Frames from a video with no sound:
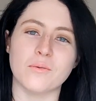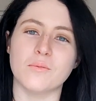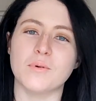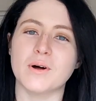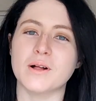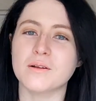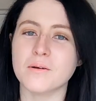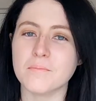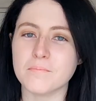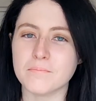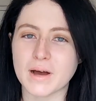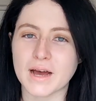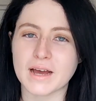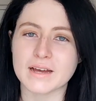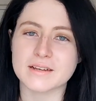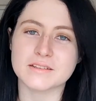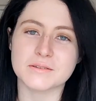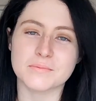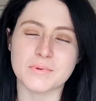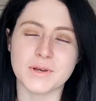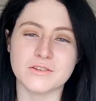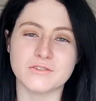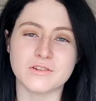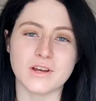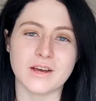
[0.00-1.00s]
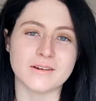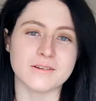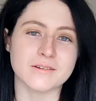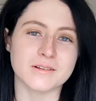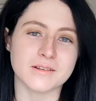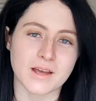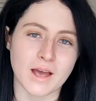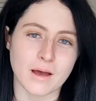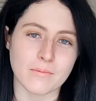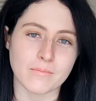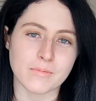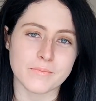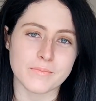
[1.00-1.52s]
welcome back to my channel,
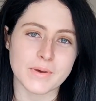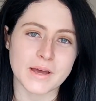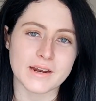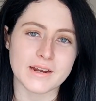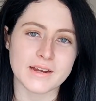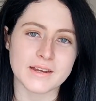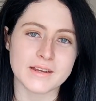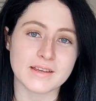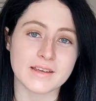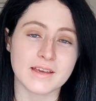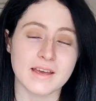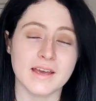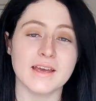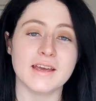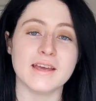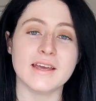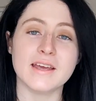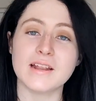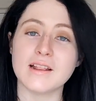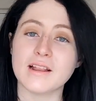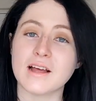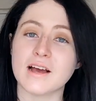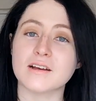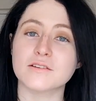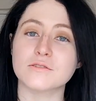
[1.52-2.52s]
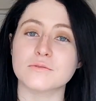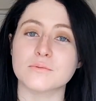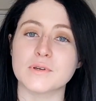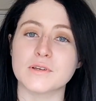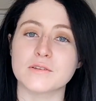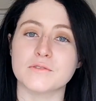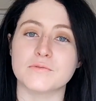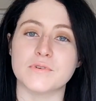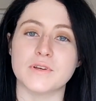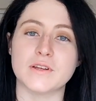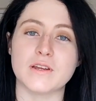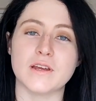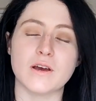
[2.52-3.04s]
Gabbabetic. In last
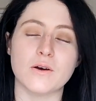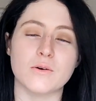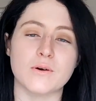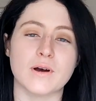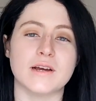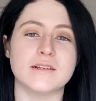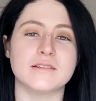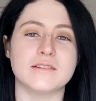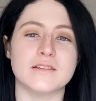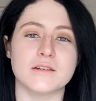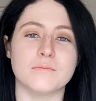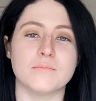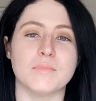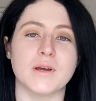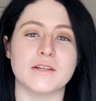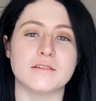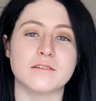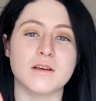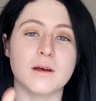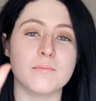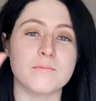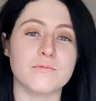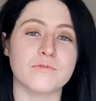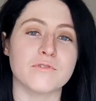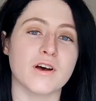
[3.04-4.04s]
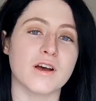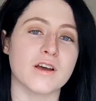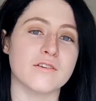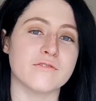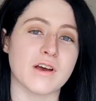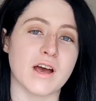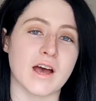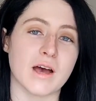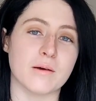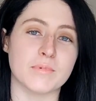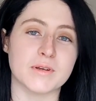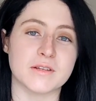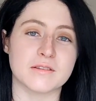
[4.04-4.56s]
week's video, I did my top 5
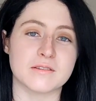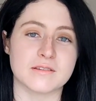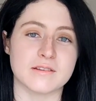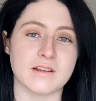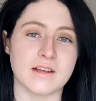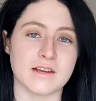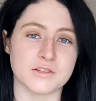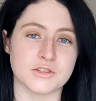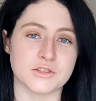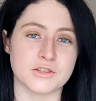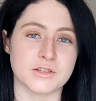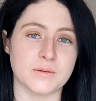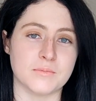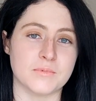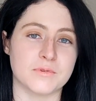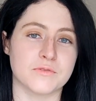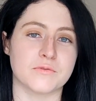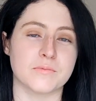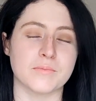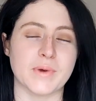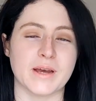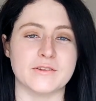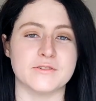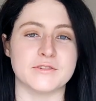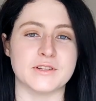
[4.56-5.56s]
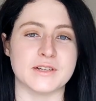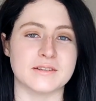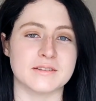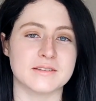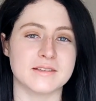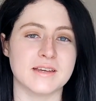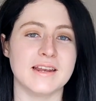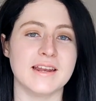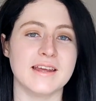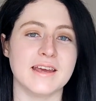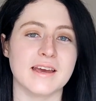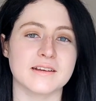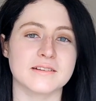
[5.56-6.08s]
habits / tips for managing
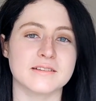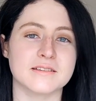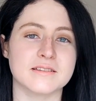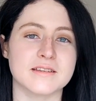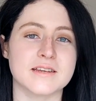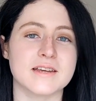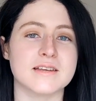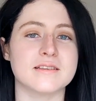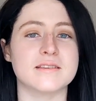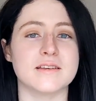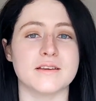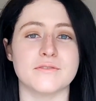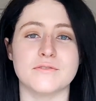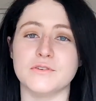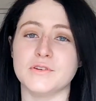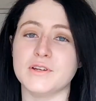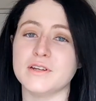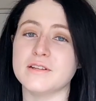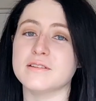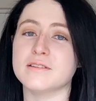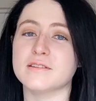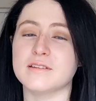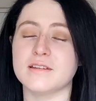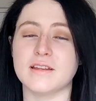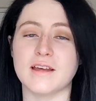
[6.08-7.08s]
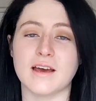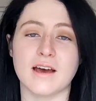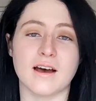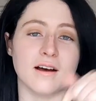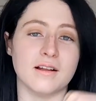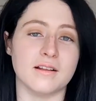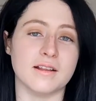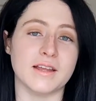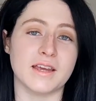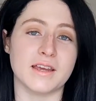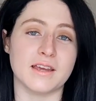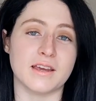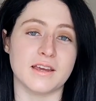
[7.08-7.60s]
celiac disease. If you didn't see that,
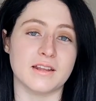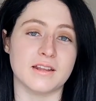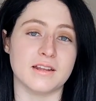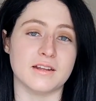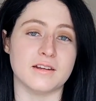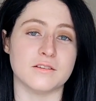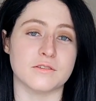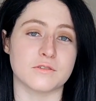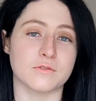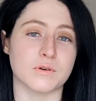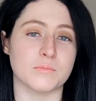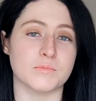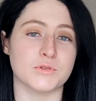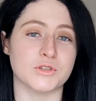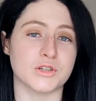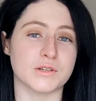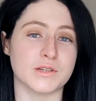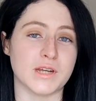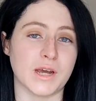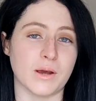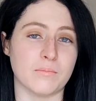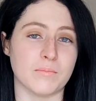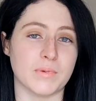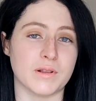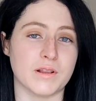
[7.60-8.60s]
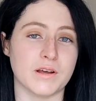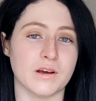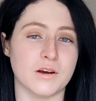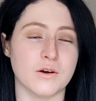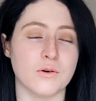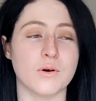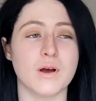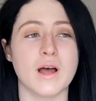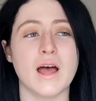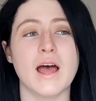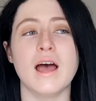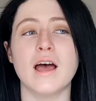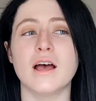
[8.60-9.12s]
I'll link it in the description down
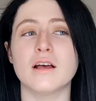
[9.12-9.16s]
below.